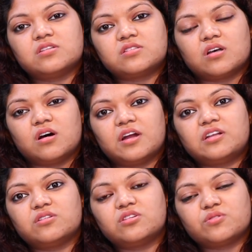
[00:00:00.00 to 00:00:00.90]
is uh,
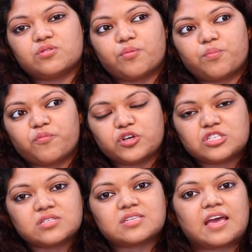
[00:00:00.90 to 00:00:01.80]
it the
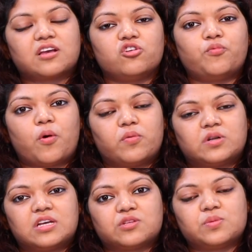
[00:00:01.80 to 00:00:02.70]
vicious cycle of
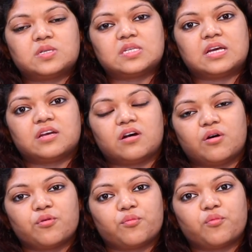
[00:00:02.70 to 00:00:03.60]
poverty as we say
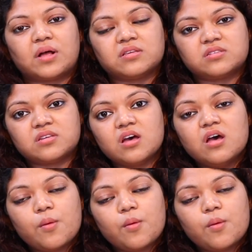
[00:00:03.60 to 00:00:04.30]
uh, once